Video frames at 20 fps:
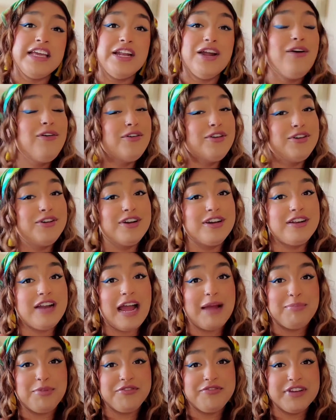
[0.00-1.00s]
You know, you could
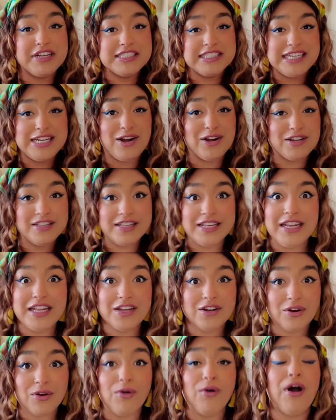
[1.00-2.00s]
hyperfixate on cleaning
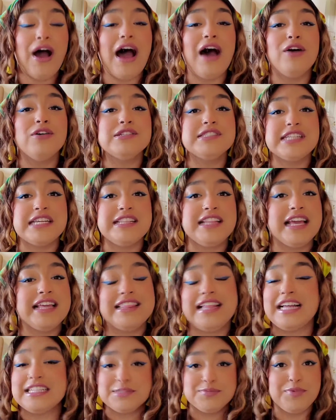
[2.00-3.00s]
your whole house, and
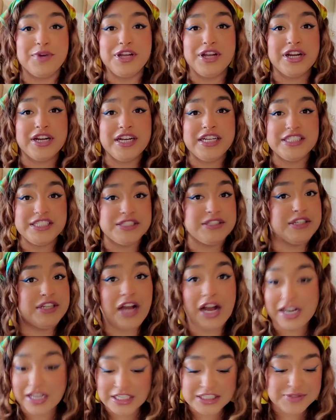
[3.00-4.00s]
like that's what you're going to do. You're
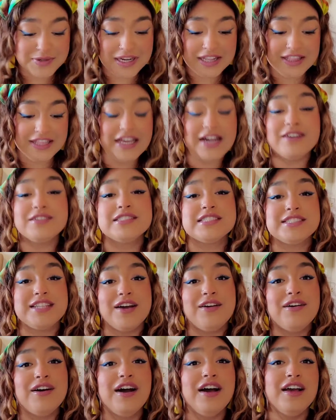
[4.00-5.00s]
not going to do anything else.
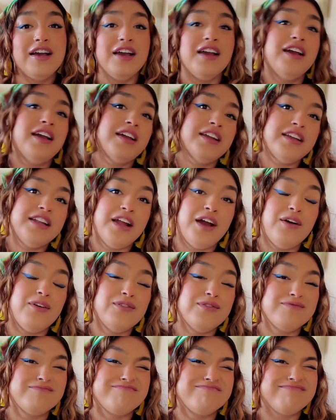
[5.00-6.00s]
So, you
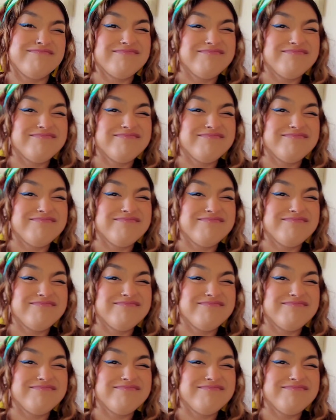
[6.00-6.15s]
know,